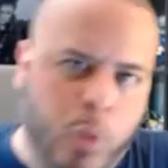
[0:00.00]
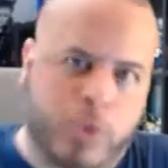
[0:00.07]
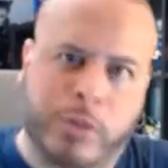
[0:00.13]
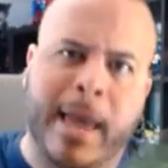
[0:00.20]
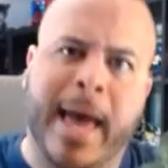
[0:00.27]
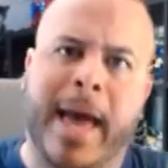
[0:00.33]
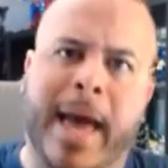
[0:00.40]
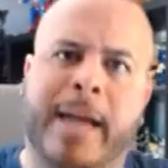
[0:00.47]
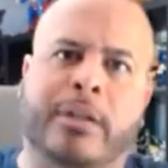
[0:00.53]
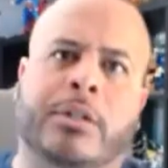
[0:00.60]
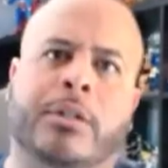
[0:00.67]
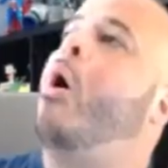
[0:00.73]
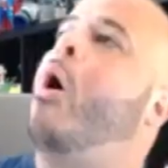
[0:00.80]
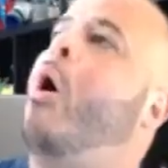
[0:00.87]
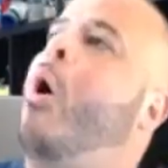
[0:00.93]

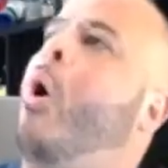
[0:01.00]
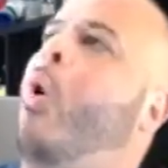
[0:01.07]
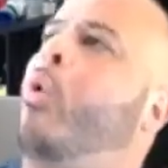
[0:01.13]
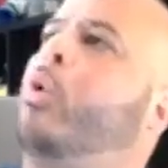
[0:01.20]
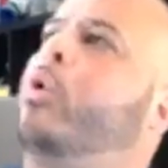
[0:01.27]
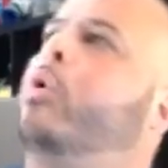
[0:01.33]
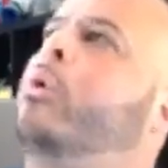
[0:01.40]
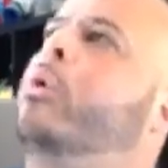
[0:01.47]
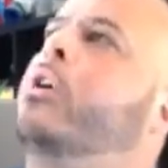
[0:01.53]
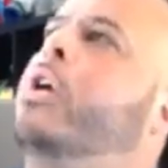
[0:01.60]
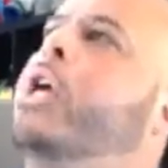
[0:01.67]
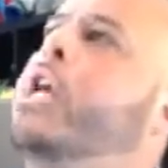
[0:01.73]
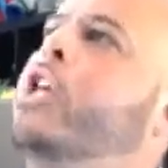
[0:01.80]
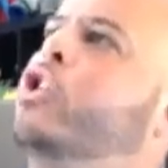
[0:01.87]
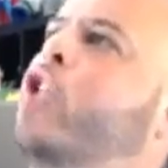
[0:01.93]
smash. Hulk
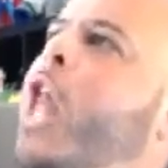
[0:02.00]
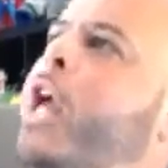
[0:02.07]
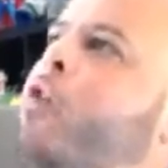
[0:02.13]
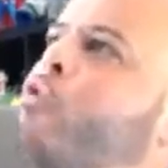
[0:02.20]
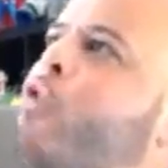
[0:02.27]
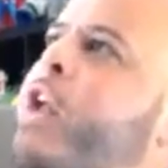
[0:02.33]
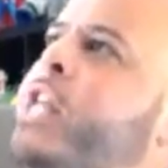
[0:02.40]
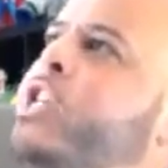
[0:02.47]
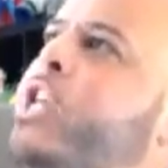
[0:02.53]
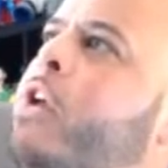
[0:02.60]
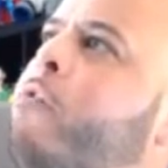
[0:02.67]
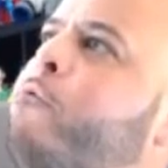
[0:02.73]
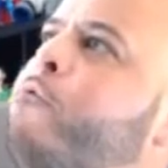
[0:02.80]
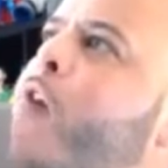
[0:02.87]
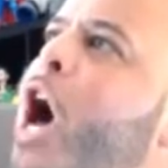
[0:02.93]
is like
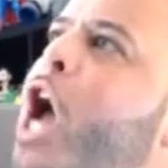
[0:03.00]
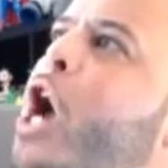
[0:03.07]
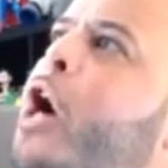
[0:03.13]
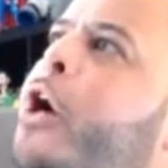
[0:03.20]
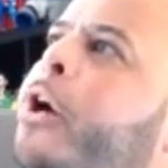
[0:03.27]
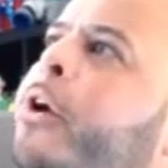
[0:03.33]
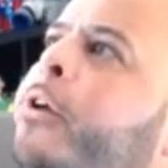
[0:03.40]
raging fire.